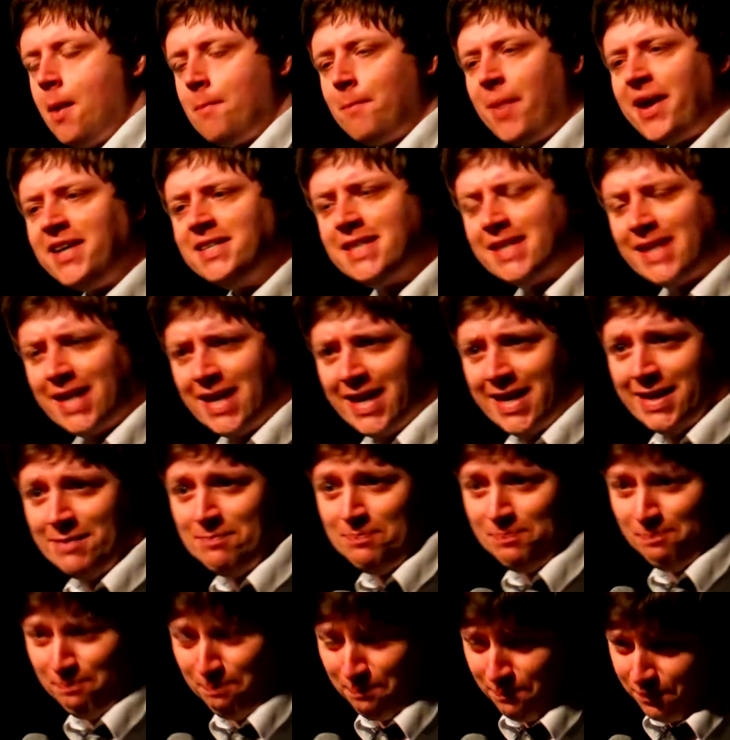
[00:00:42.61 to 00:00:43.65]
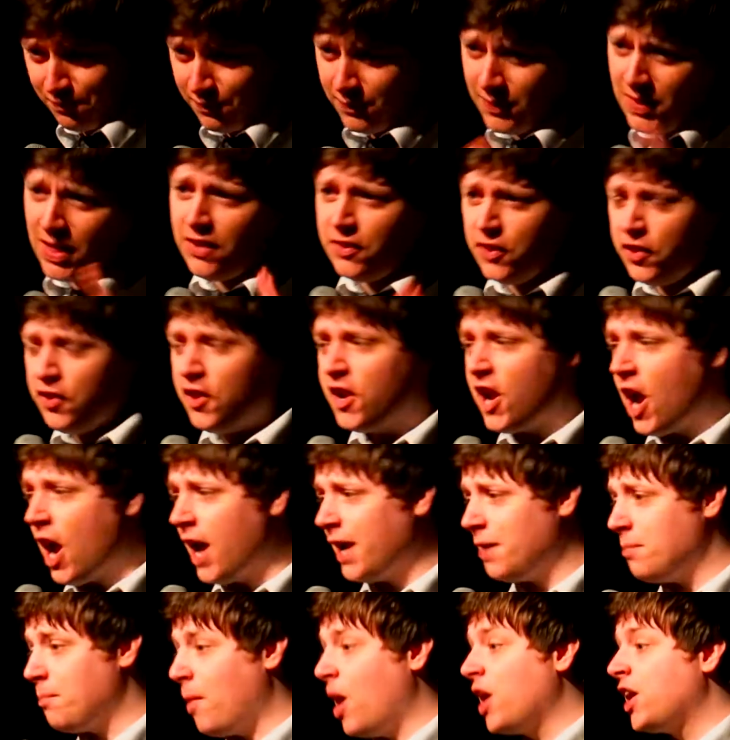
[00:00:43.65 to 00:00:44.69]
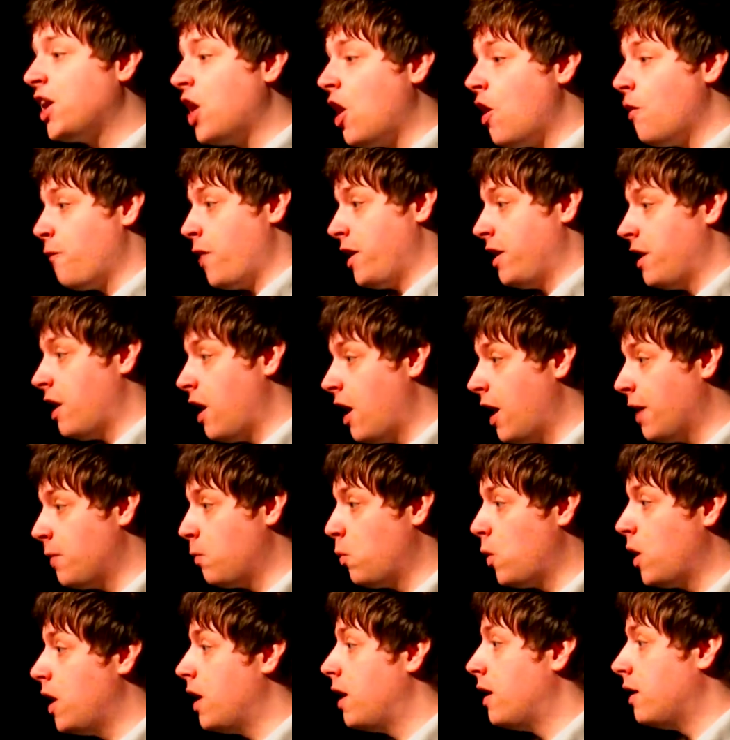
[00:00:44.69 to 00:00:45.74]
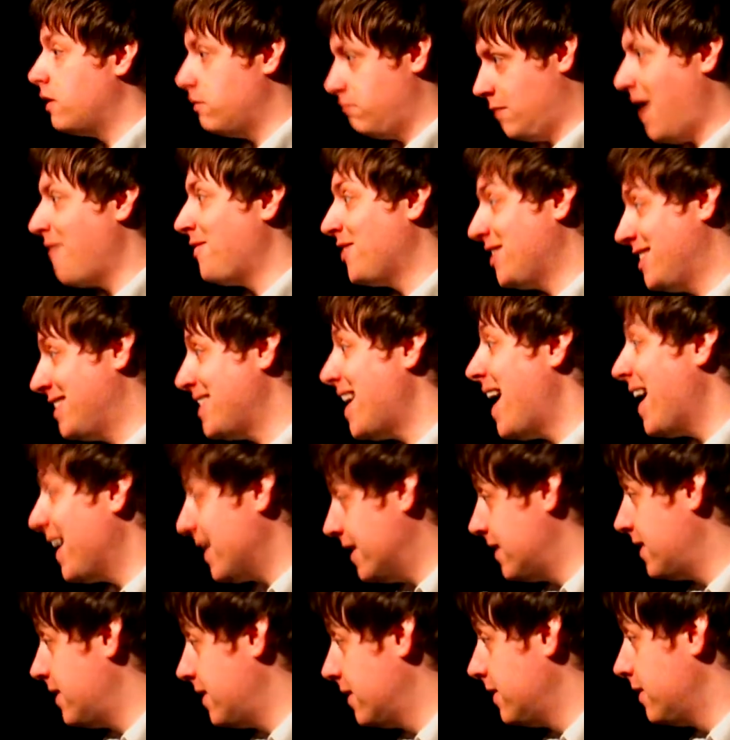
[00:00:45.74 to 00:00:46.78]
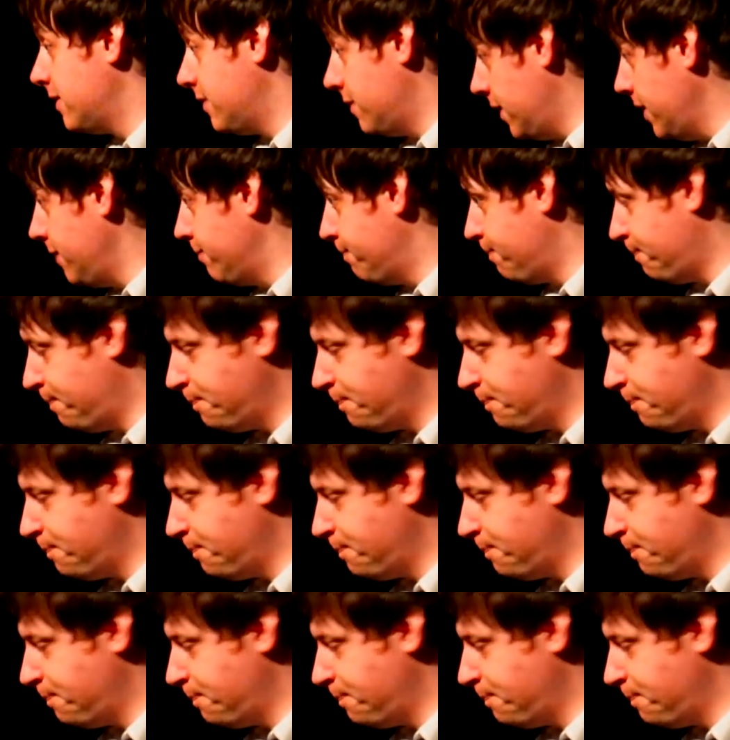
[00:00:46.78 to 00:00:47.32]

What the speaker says: Basically, the other night, my girlfriend and I were having sex. Right?